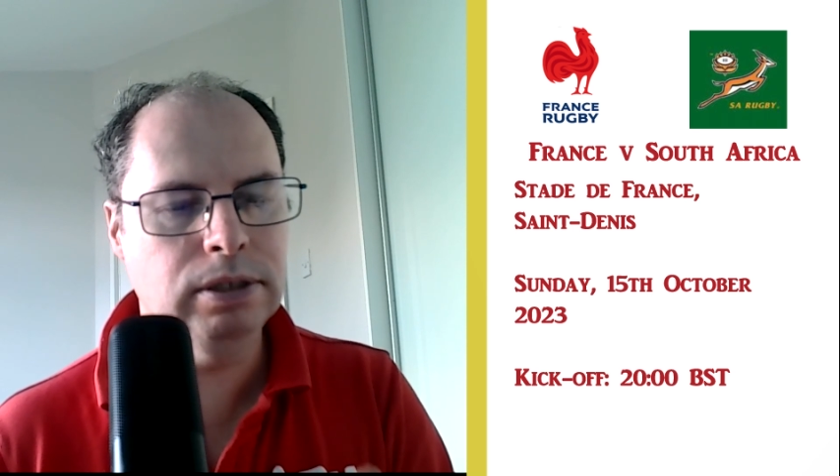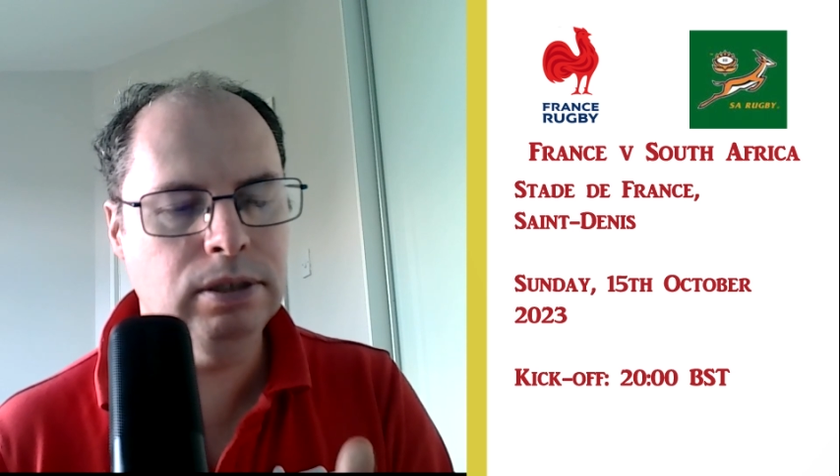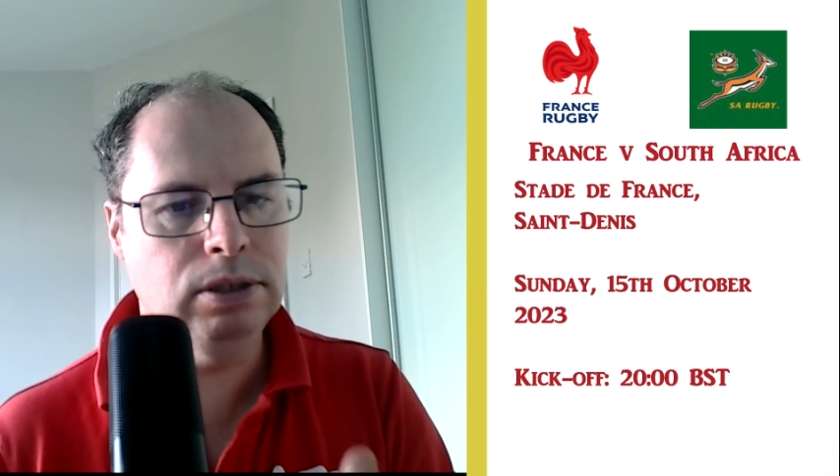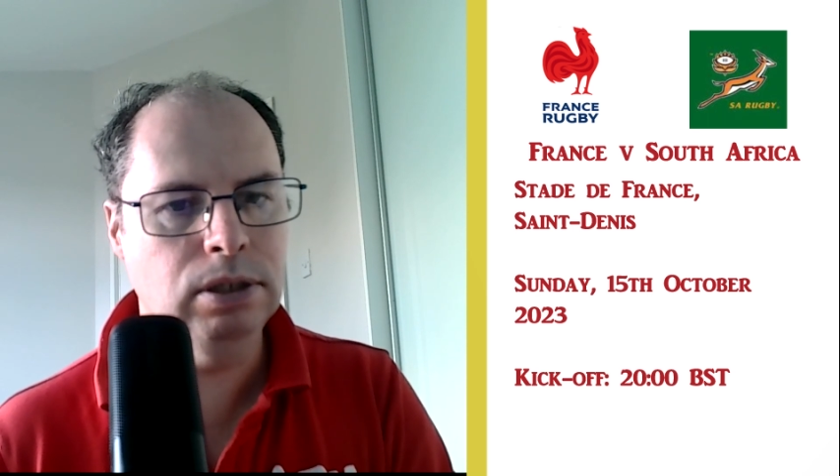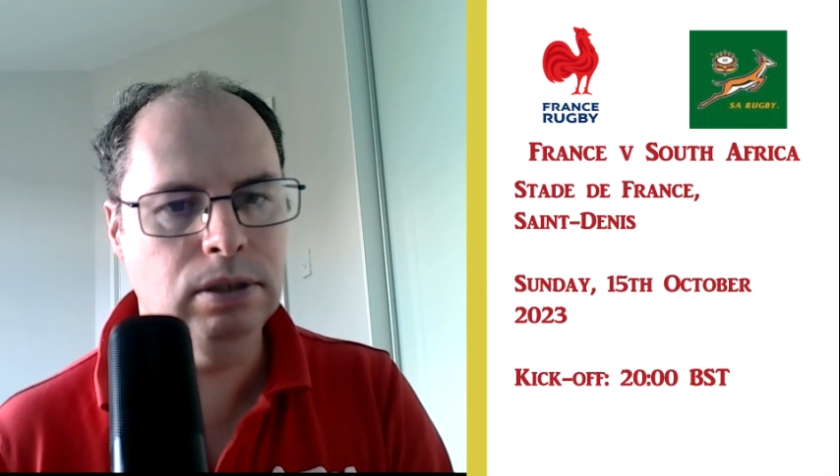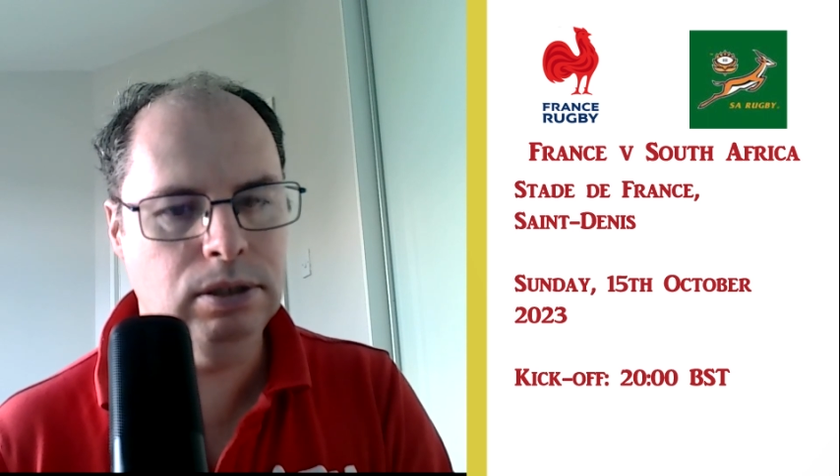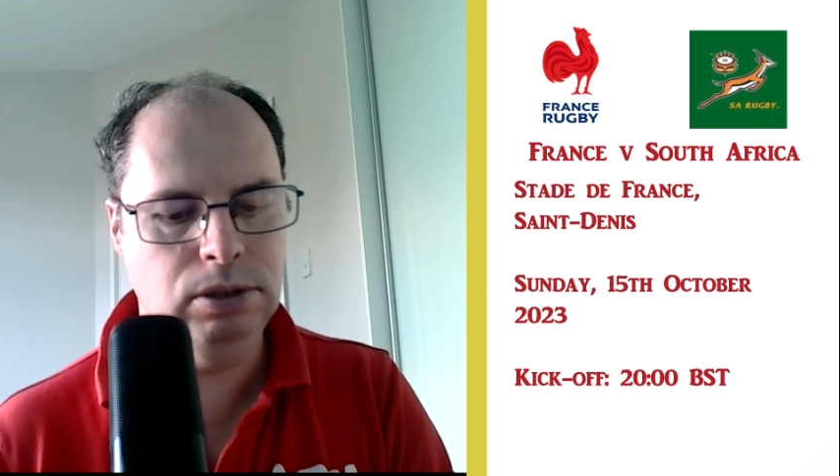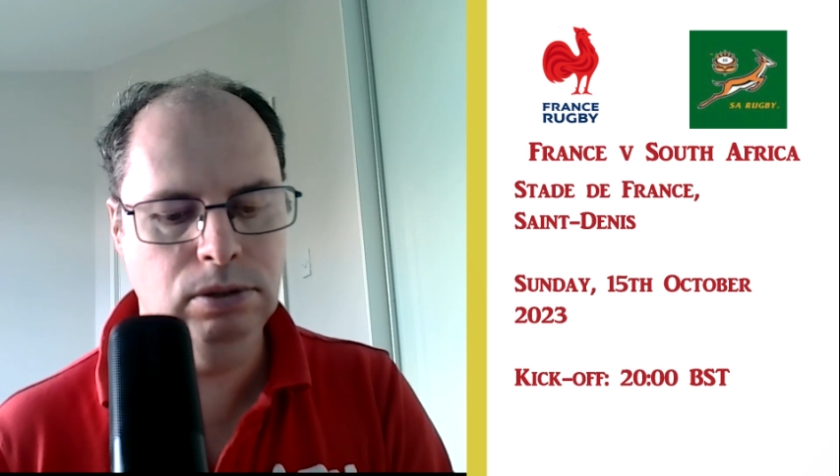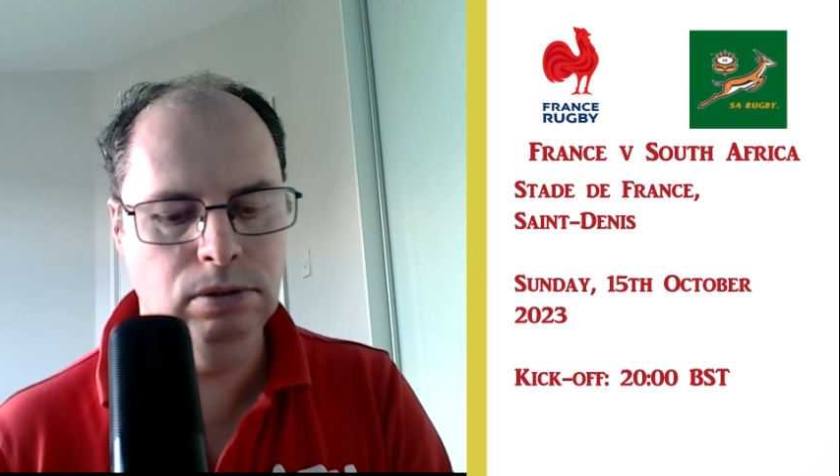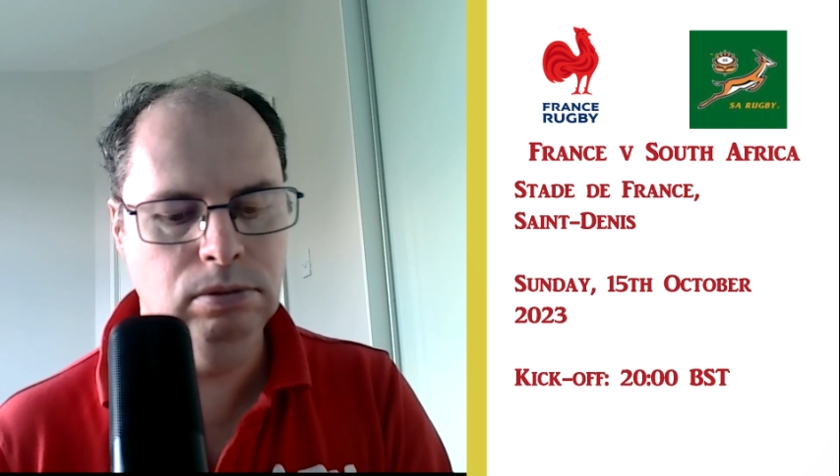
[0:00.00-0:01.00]
difficult
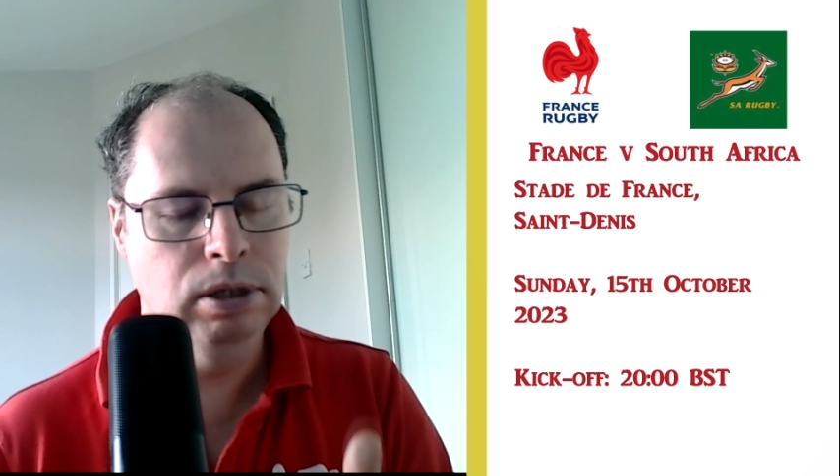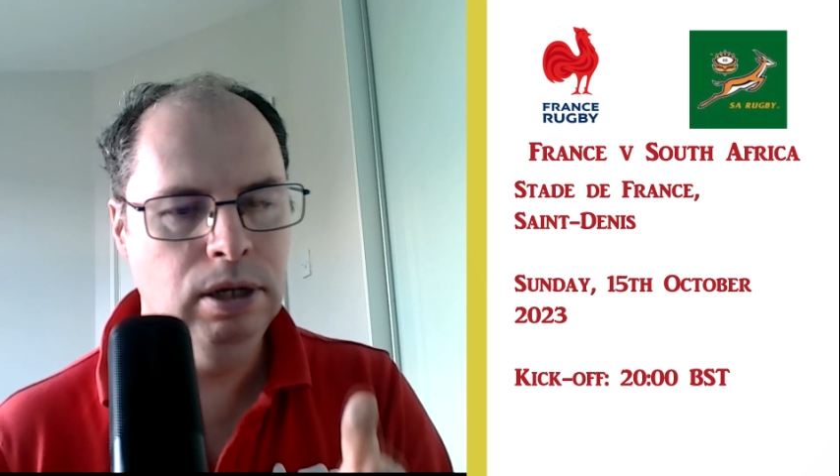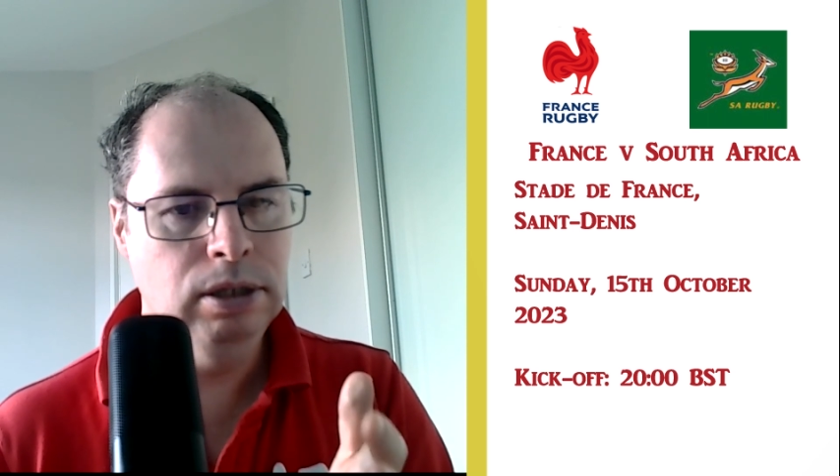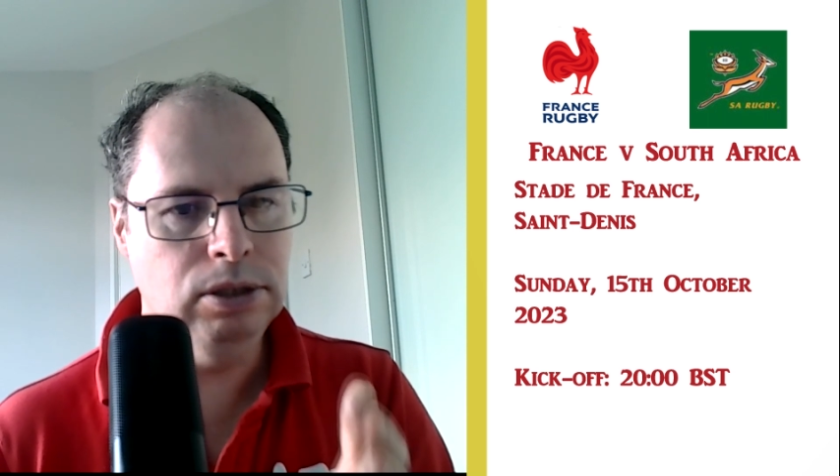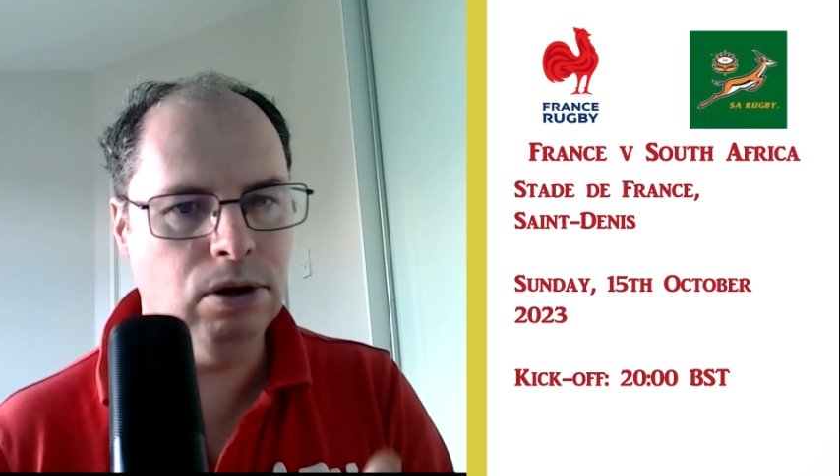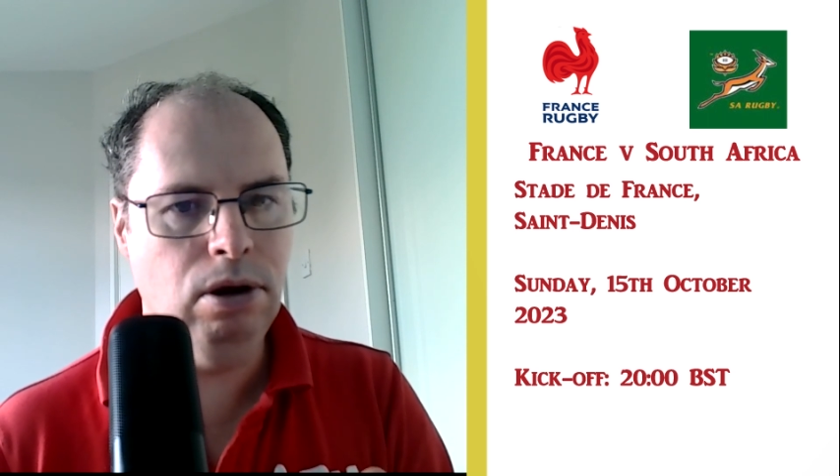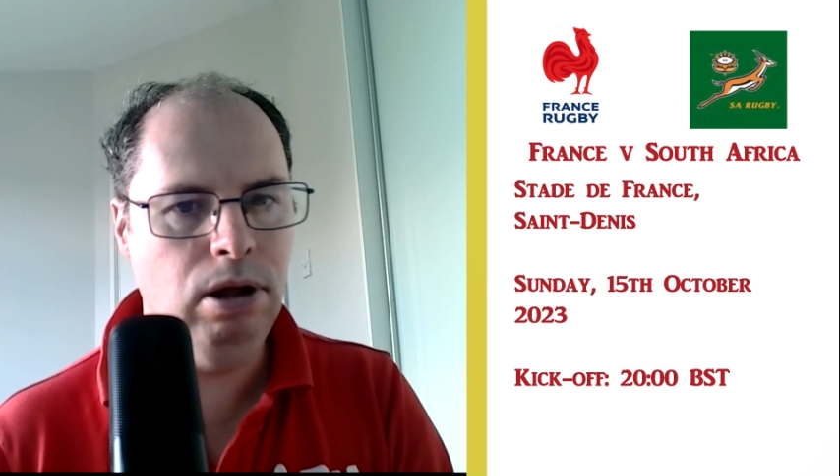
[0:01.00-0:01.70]
to, to,